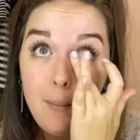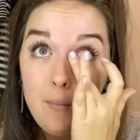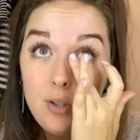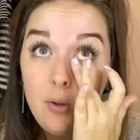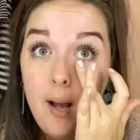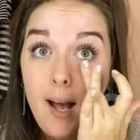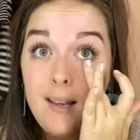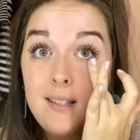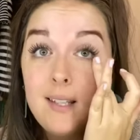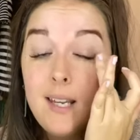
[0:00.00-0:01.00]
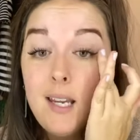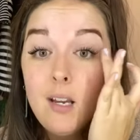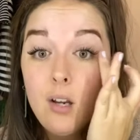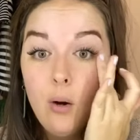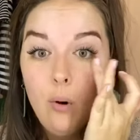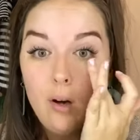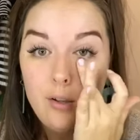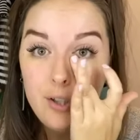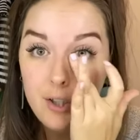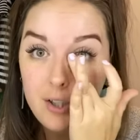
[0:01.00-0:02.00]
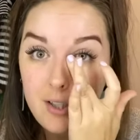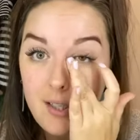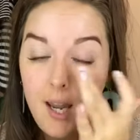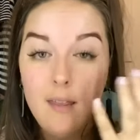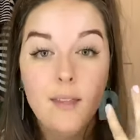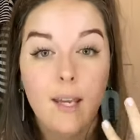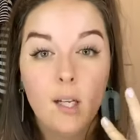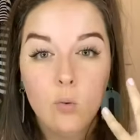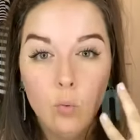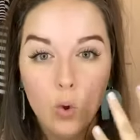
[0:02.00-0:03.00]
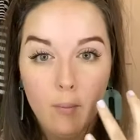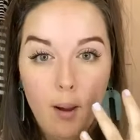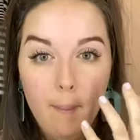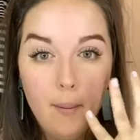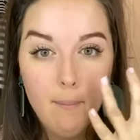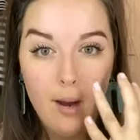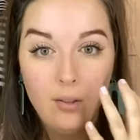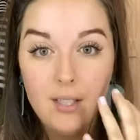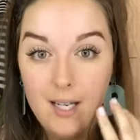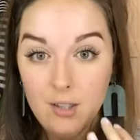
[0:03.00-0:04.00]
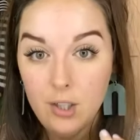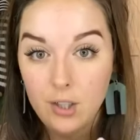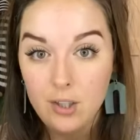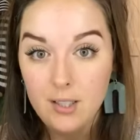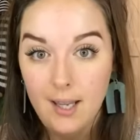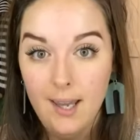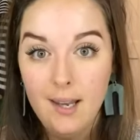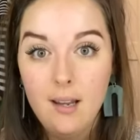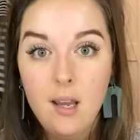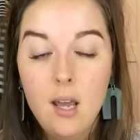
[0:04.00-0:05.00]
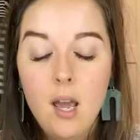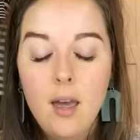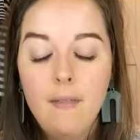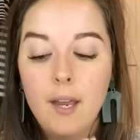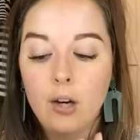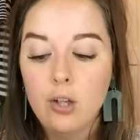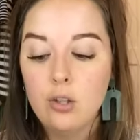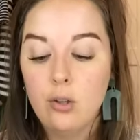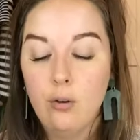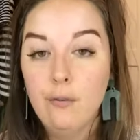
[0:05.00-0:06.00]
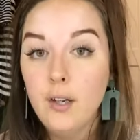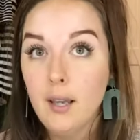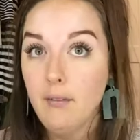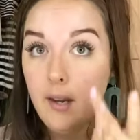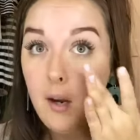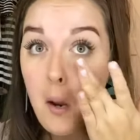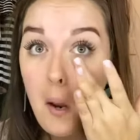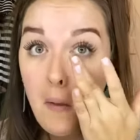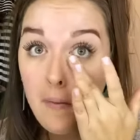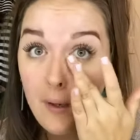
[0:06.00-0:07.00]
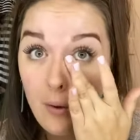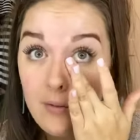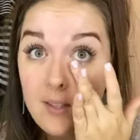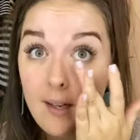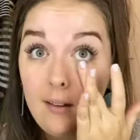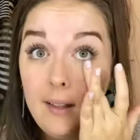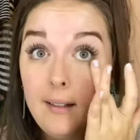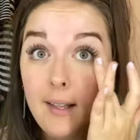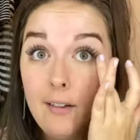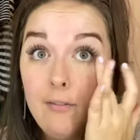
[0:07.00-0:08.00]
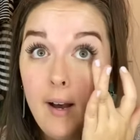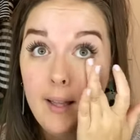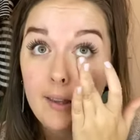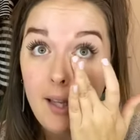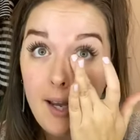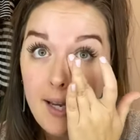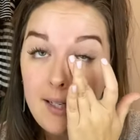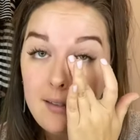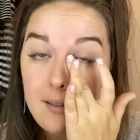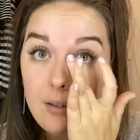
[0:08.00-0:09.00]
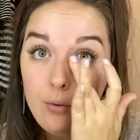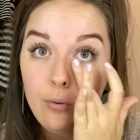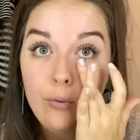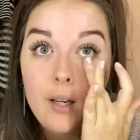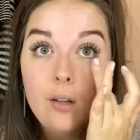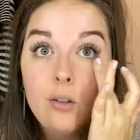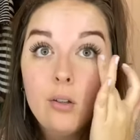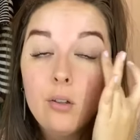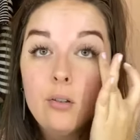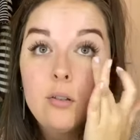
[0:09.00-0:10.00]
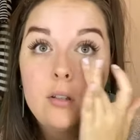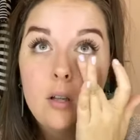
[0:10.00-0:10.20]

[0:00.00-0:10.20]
so as they go onto your skin, they kind of warm up and melt into your skin. They are so forgiving. They don't settle in like fine lines, wrinkles.